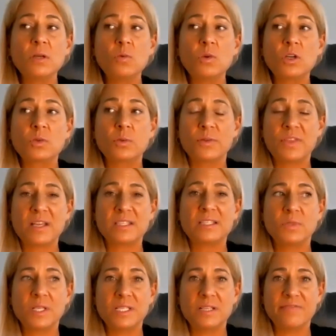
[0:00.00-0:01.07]
worked with us
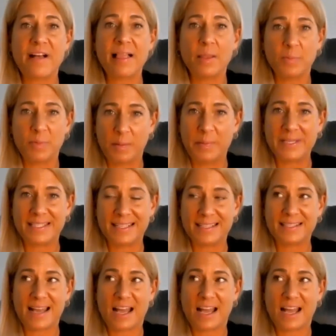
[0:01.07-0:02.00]
to develop the business,